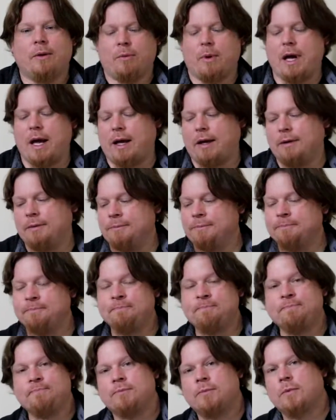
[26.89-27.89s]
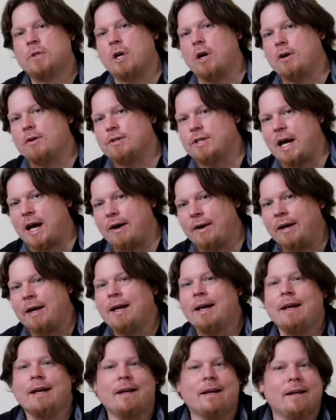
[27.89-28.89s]
Well, turns out
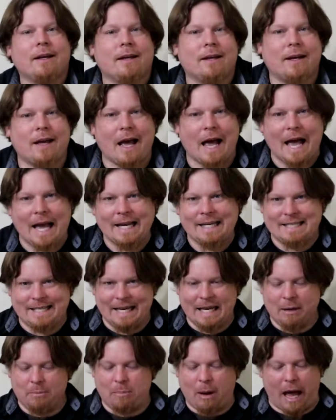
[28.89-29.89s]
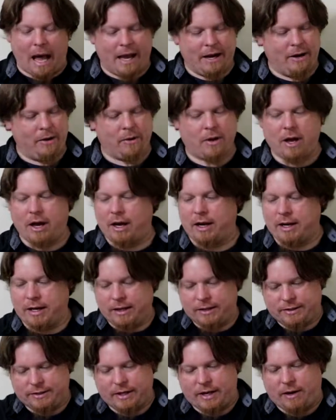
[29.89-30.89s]
I did buy a new gun and
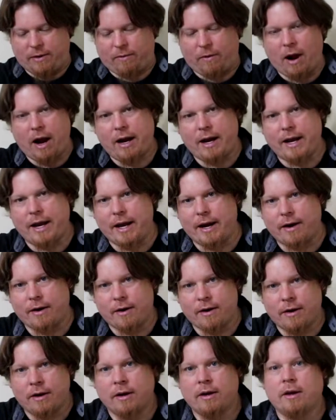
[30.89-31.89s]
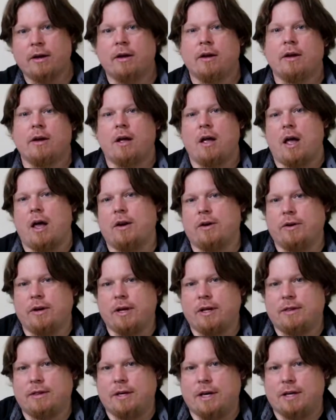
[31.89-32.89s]
it's sitting right here
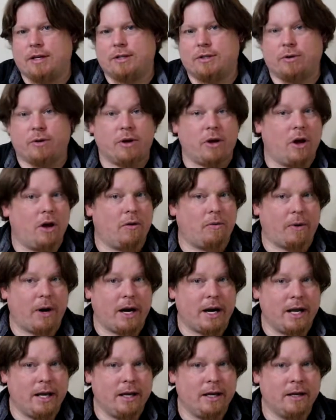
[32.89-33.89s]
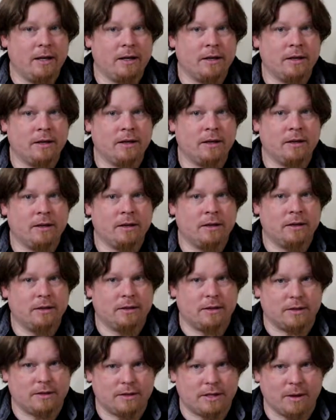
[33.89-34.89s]
underneath this. Are y'all ready
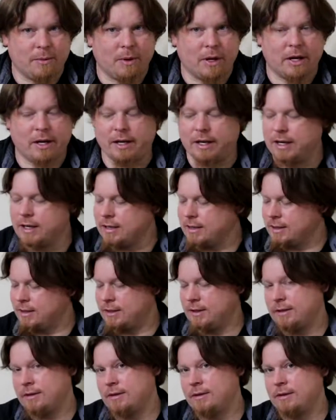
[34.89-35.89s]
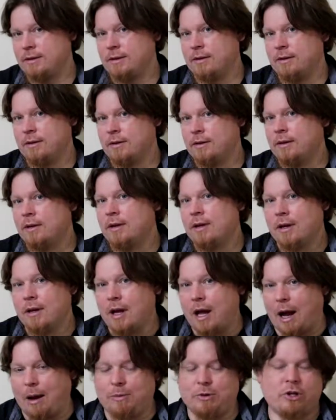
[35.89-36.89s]
to see what it is?
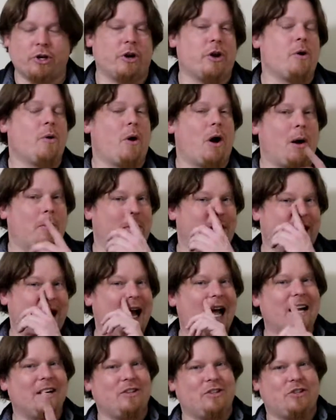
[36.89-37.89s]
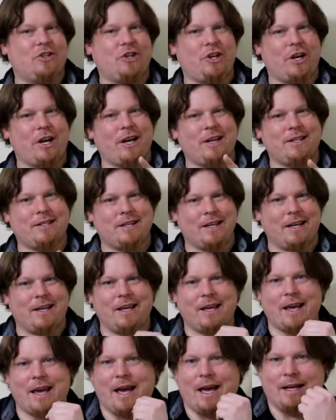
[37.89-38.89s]
I'm sure you are, but not just
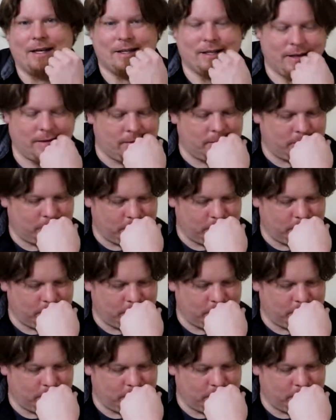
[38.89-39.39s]
yet.